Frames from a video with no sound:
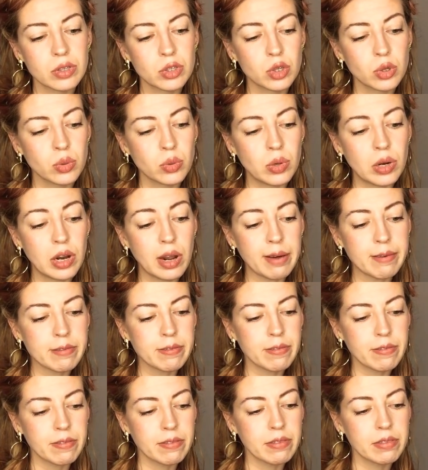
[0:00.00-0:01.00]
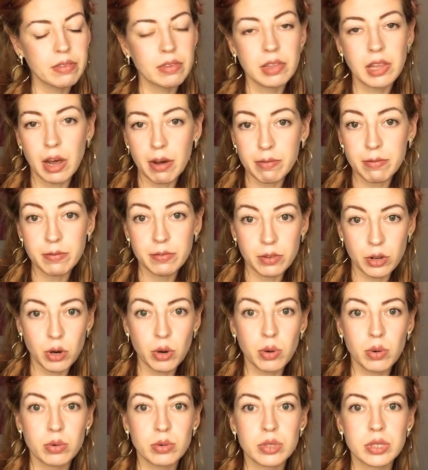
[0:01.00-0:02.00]
to love love
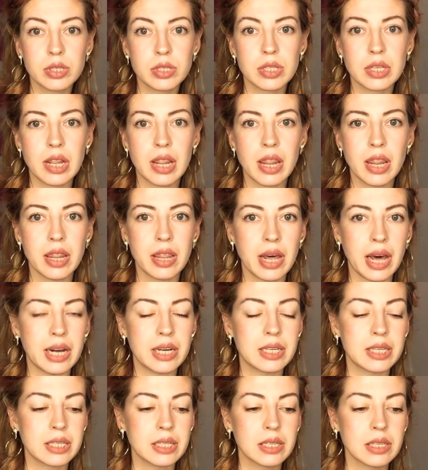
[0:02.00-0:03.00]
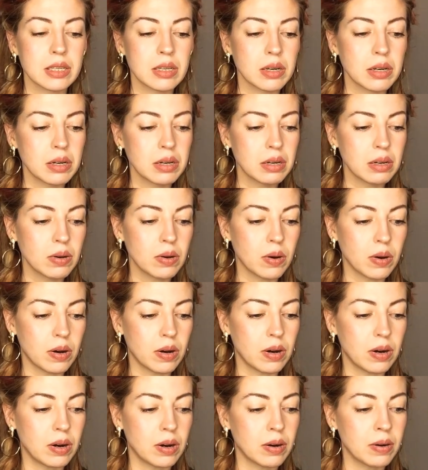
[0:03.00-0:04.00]
those that
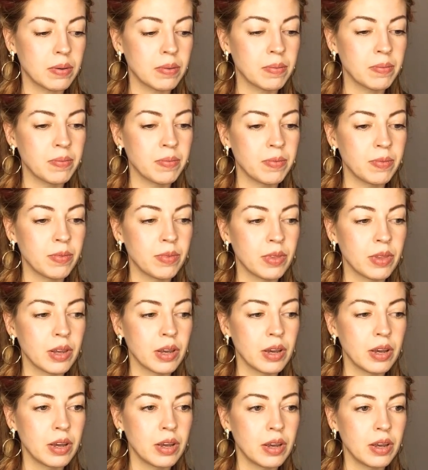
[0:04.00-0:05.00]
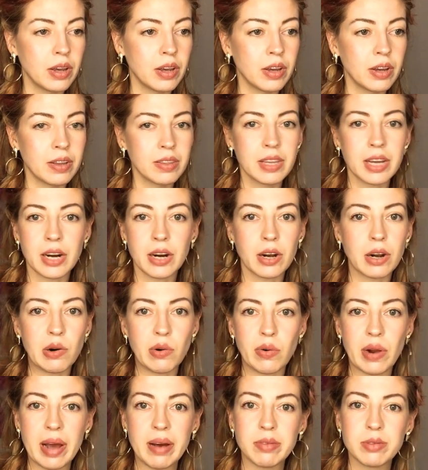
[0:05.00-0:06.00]
are that are
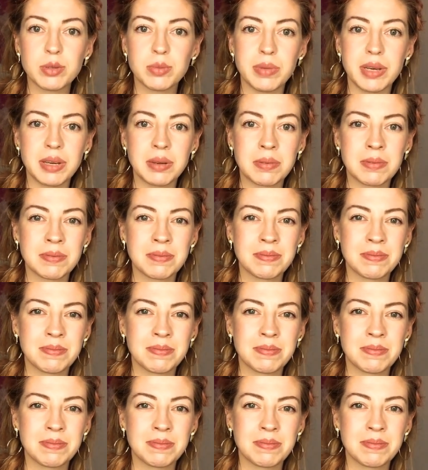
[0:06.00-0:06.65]
around me.